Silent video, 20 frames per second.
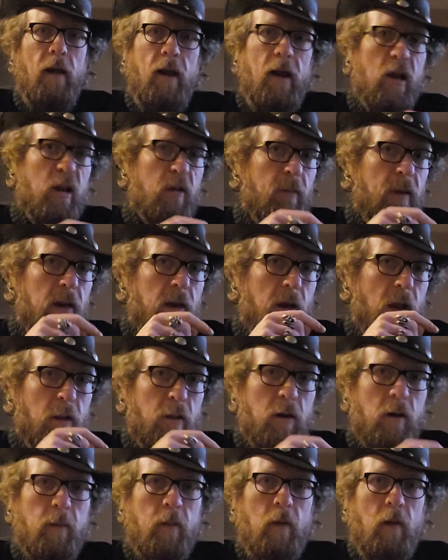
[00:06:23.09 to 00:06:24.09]
is
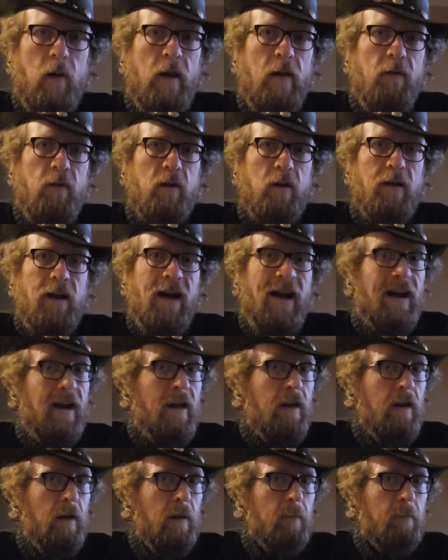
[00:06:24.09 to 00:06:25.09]
because their beliefs are
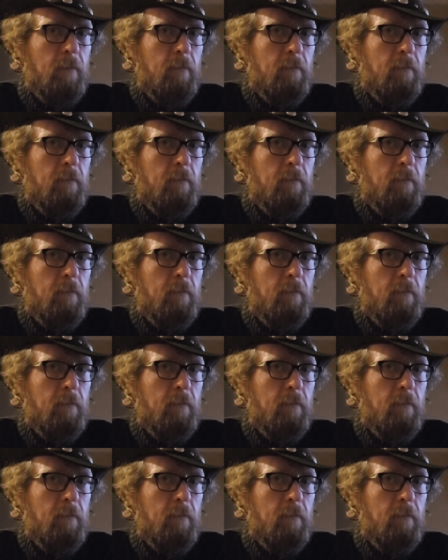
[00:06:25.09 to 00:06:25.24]
dying,